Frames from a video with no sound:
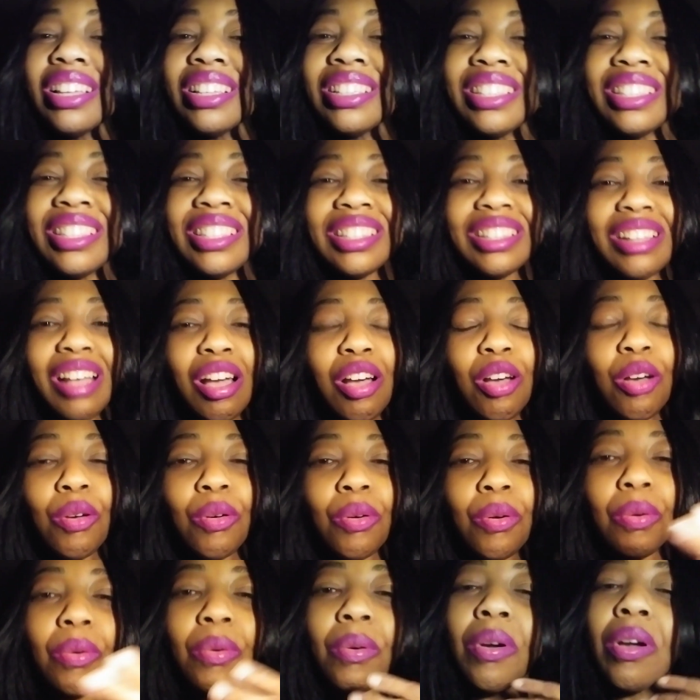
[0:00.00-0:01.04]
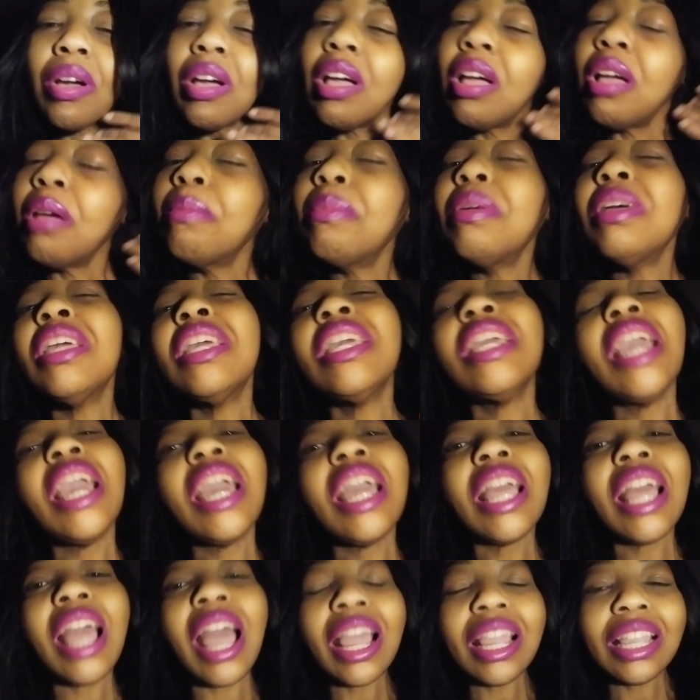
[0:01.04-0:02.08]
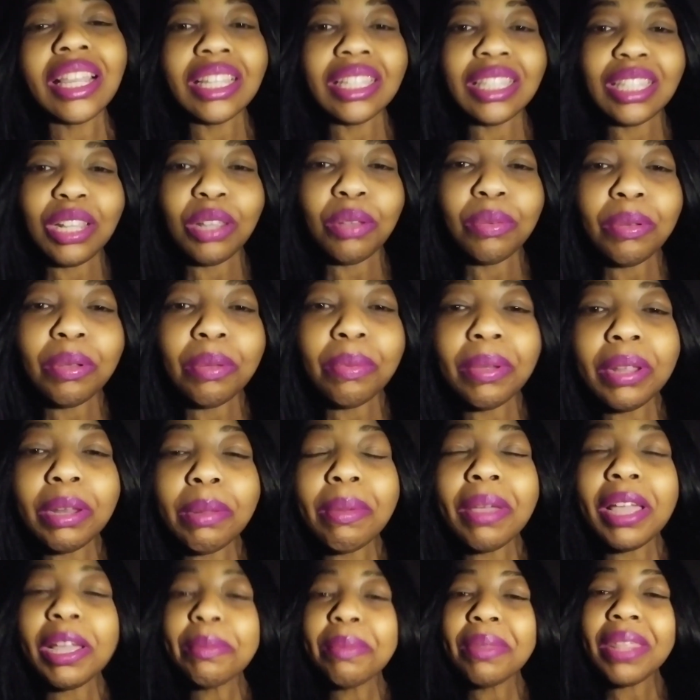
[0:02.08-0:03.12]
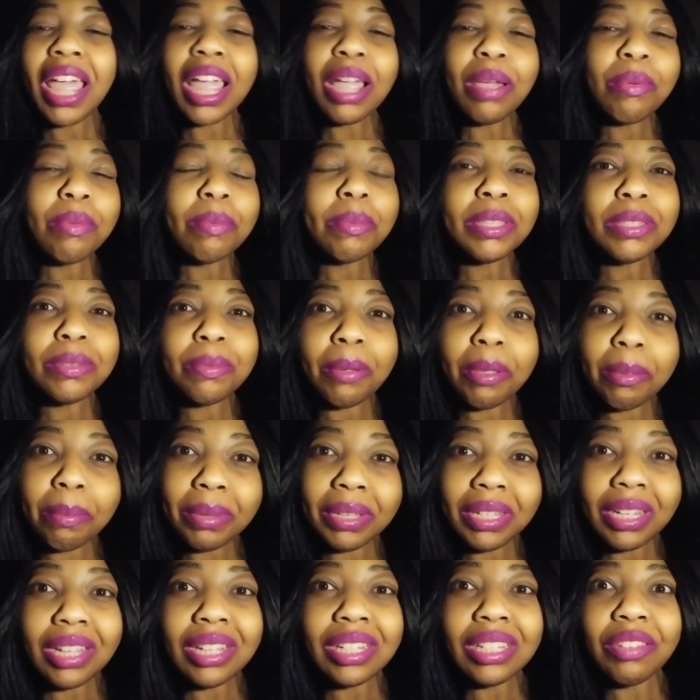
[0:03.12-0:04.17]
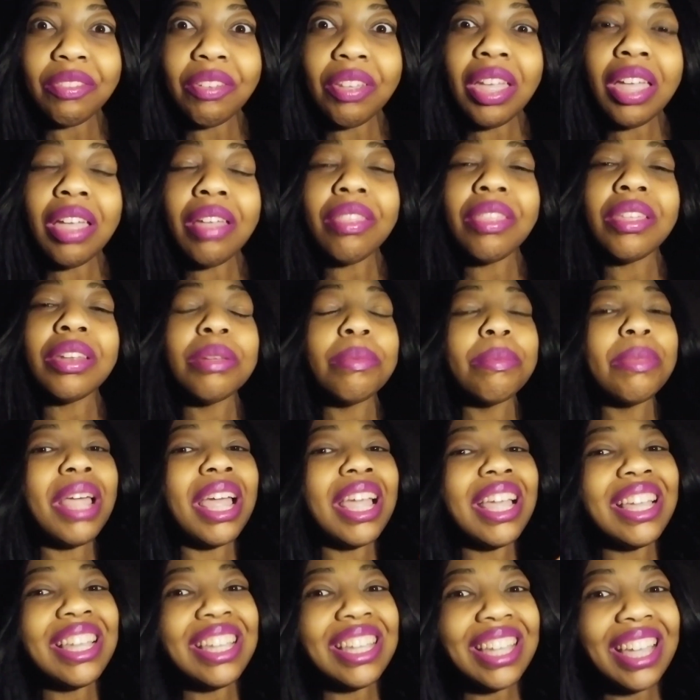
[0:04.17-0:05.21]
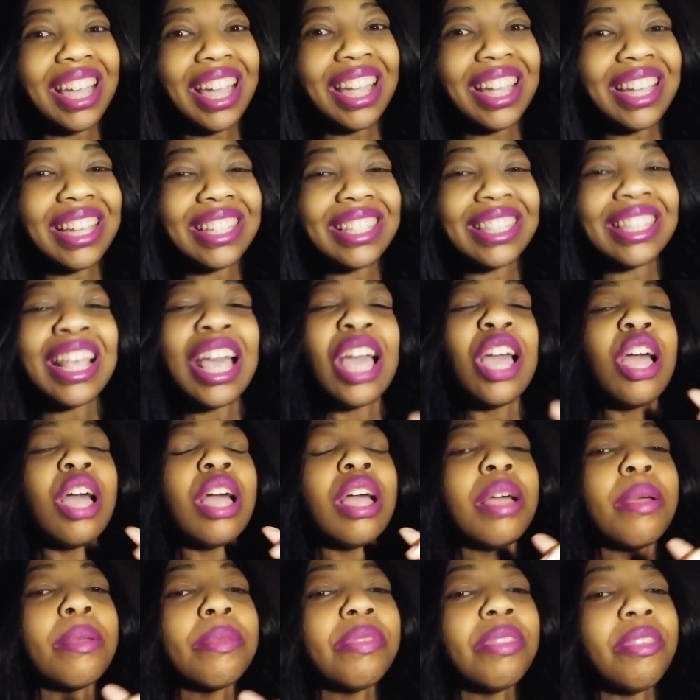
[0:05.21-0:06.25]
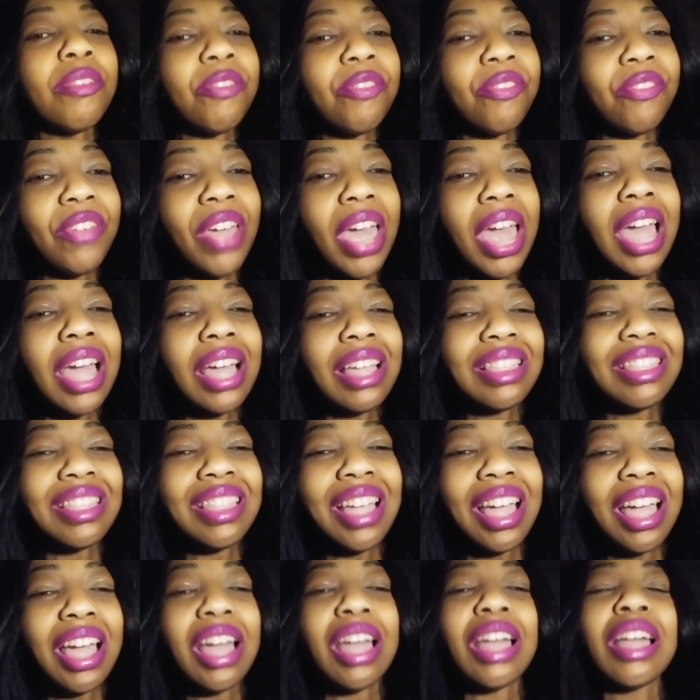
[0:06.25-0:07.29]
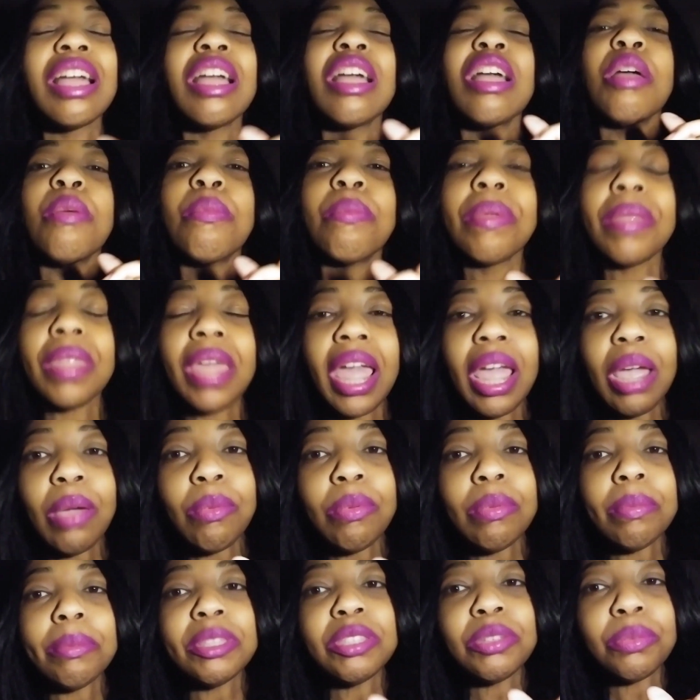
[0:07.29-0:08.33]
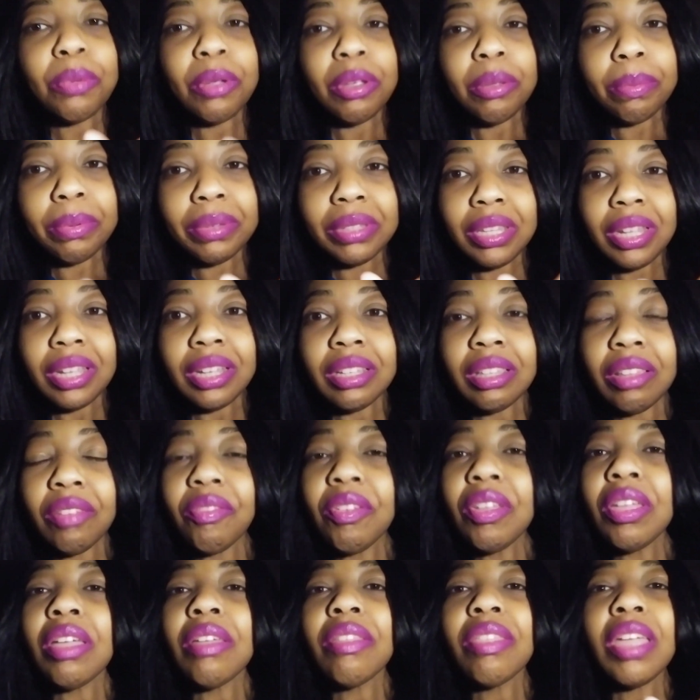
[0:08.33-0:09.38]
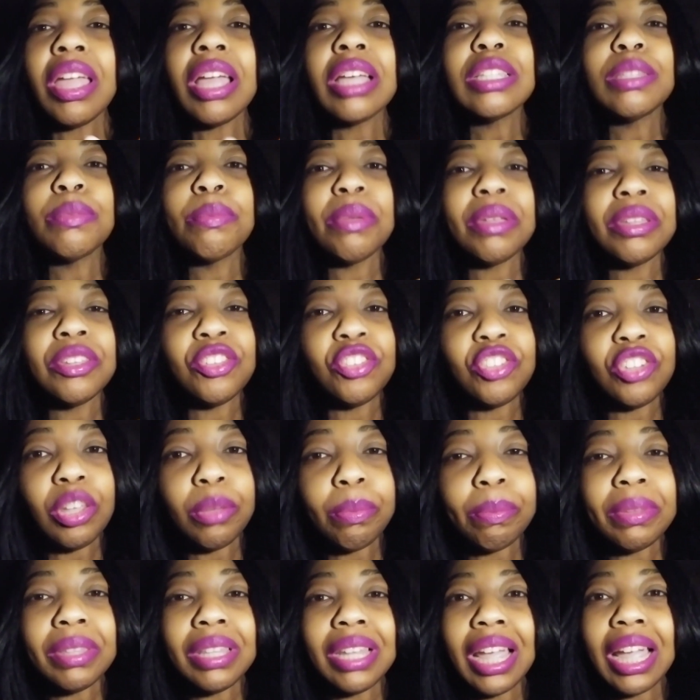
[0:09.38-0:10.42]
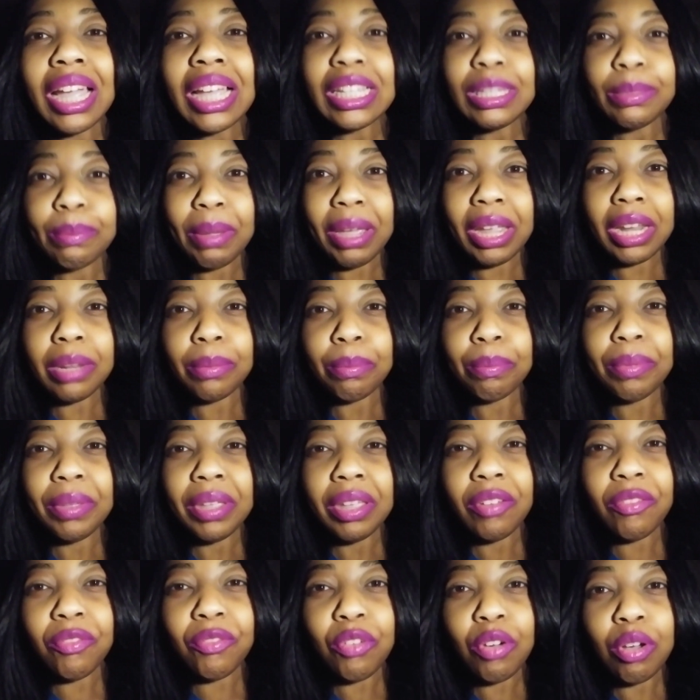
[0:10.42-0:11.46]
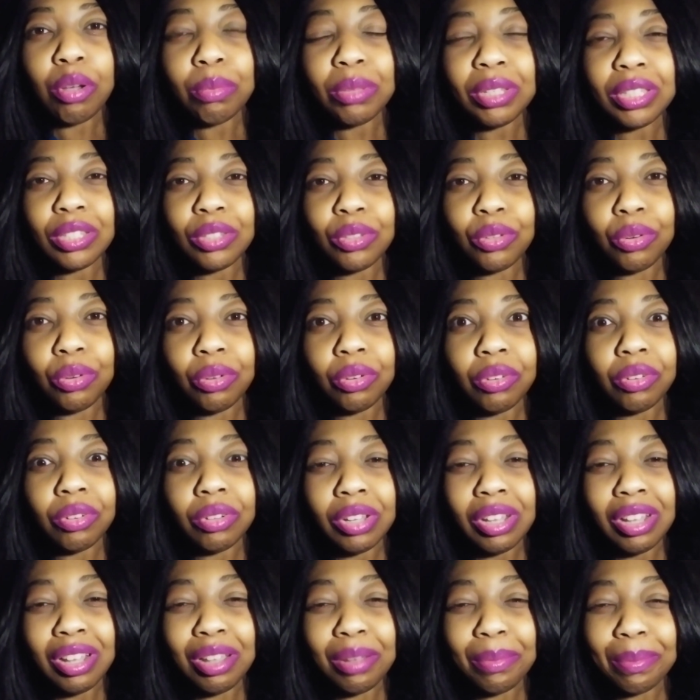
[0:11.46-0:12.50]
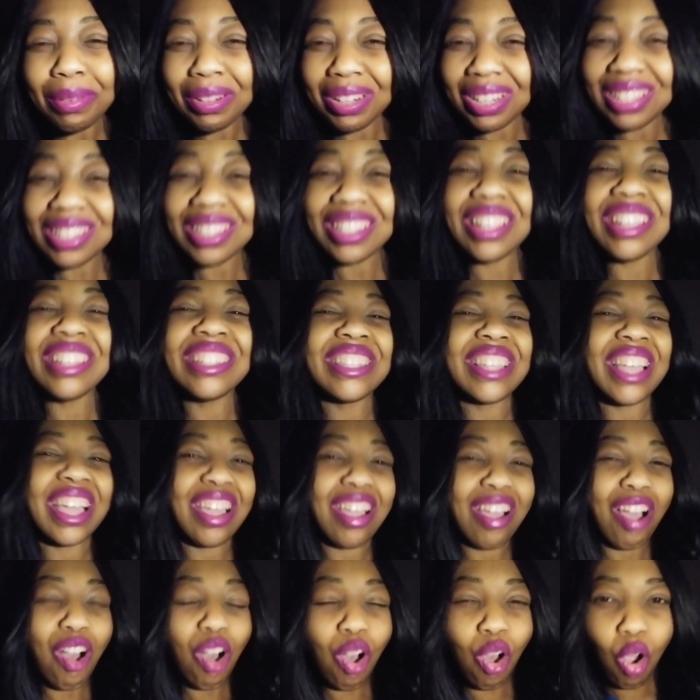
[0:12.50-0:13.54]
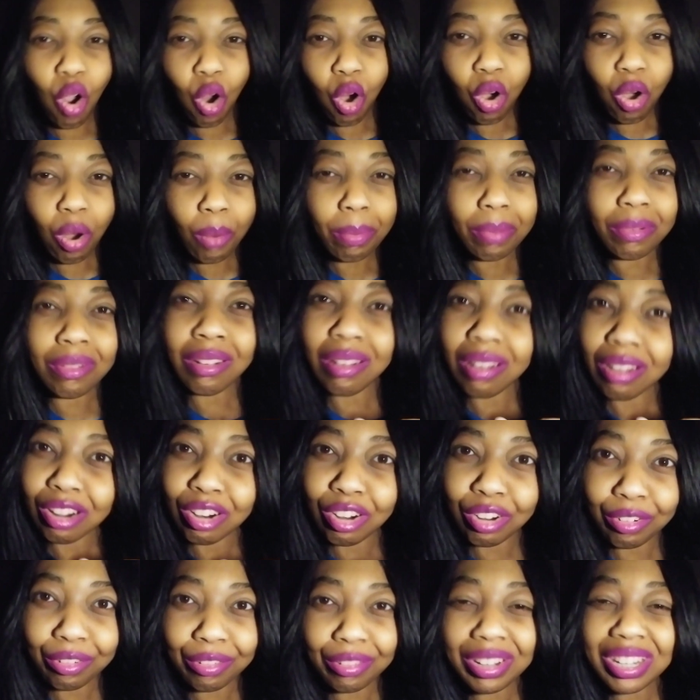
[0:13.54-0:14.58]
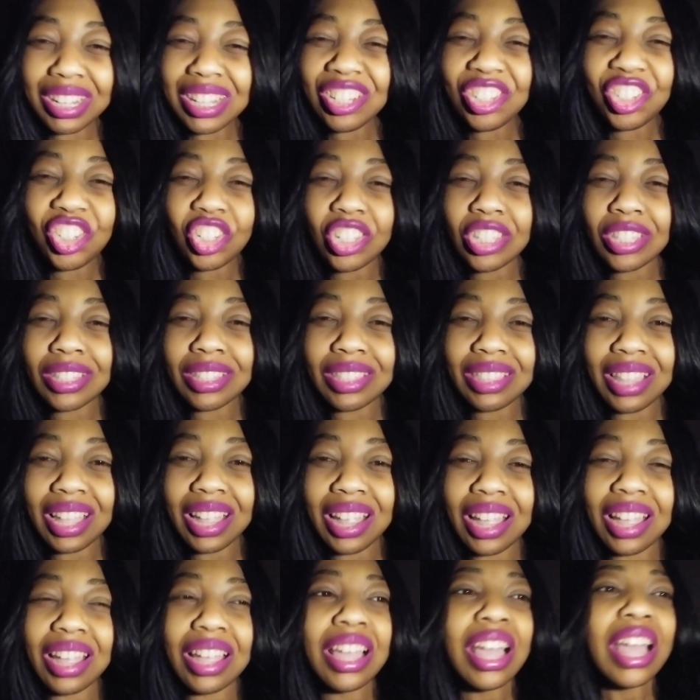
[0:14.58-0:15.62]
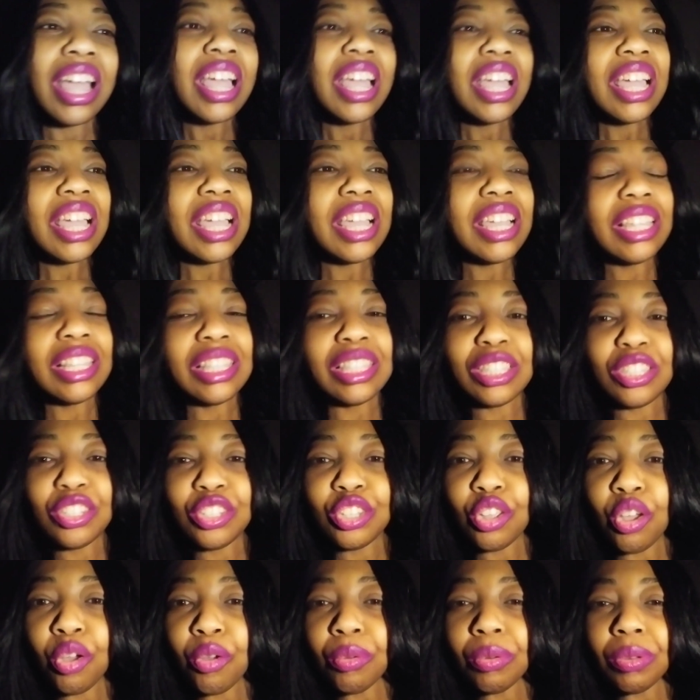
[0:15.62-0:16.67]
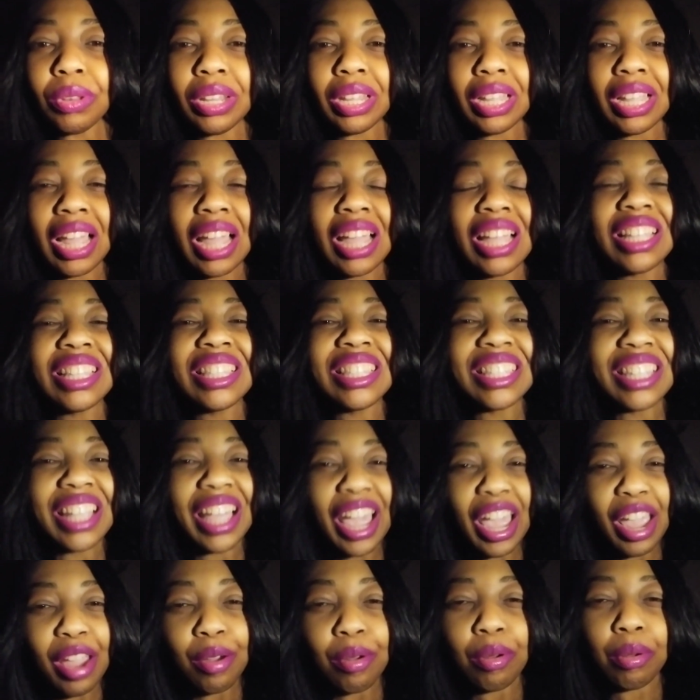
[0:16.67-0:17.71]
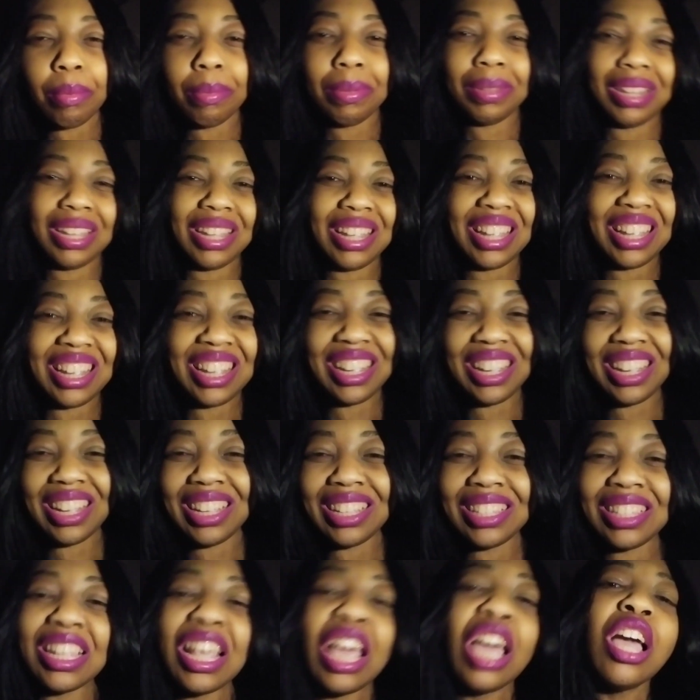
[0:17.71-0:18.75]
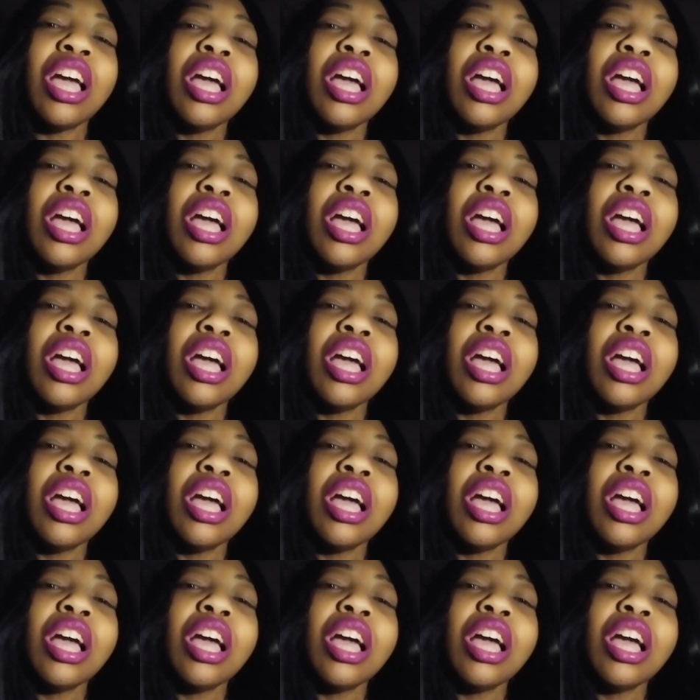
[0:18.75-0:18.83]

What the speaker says: So, but yet I get told, well, what about black women's reproductive health? And I'm like, yes, the fact that black women's reproductive health has been jeopardized by the big pharmaceutical companies is a horrible, egregious thing. It totally and terribly is.